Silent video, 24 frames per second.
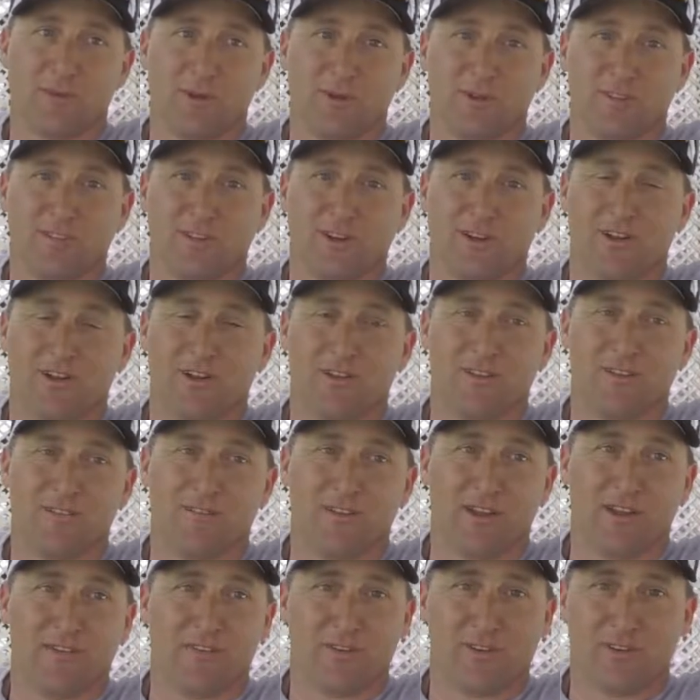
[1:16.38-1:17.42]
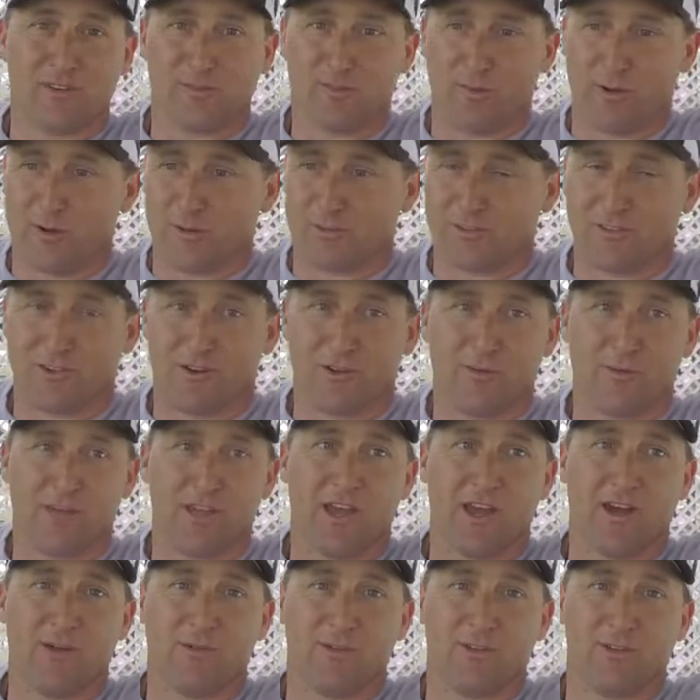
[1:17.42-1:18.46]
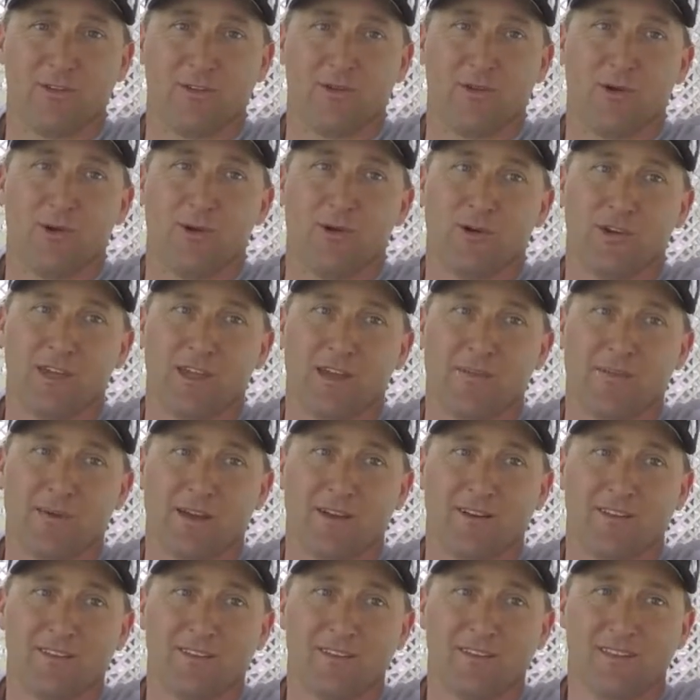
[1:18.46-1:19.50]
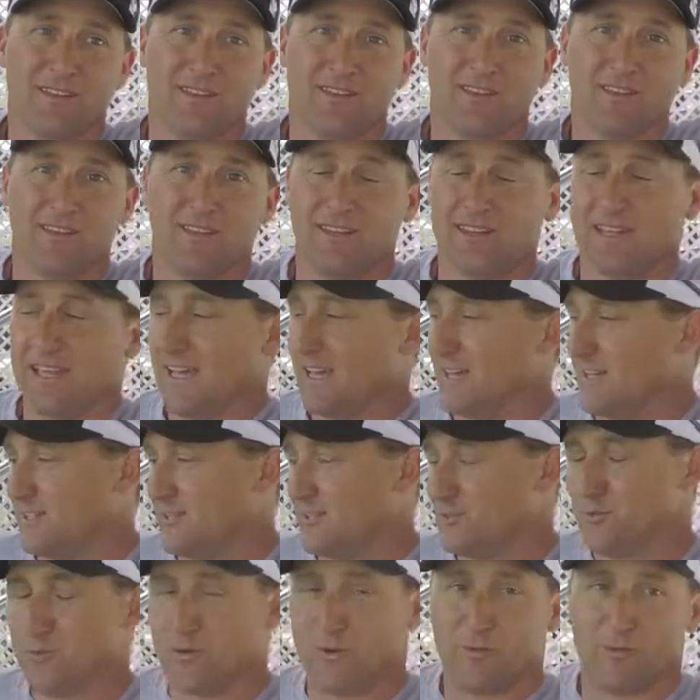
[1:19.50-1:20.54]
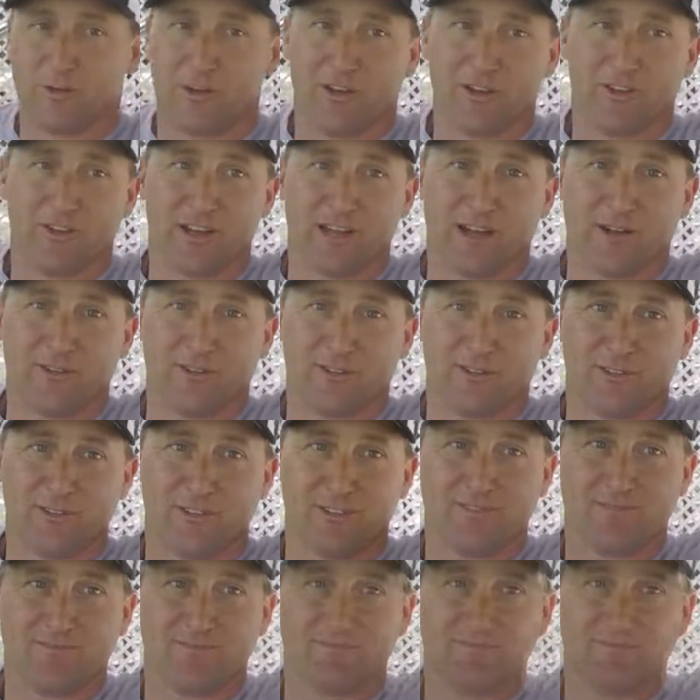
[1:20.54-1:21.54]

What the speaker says: Pro Star, the very first Pro Star we got when the new hull came out, and it has 2,100 hours on it.